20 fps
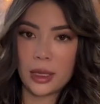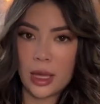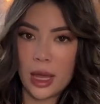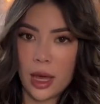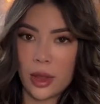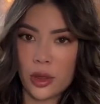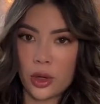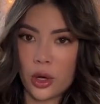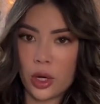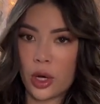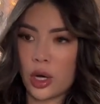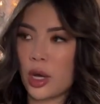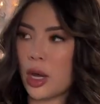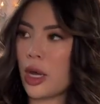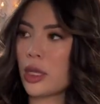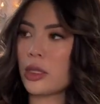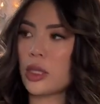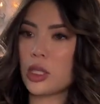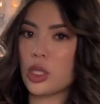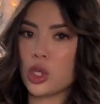leather,
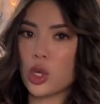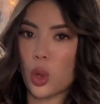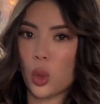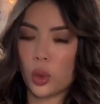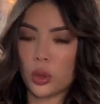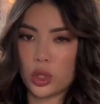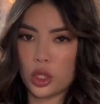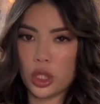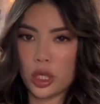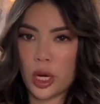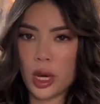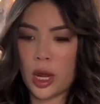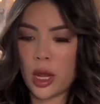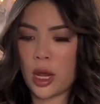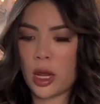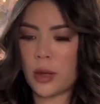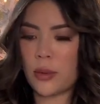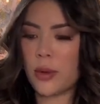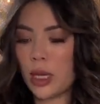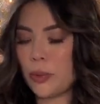has this gold
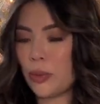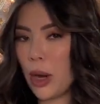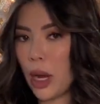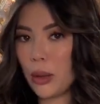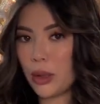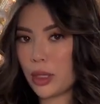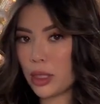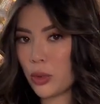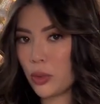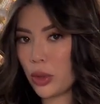chain. It probably doesn't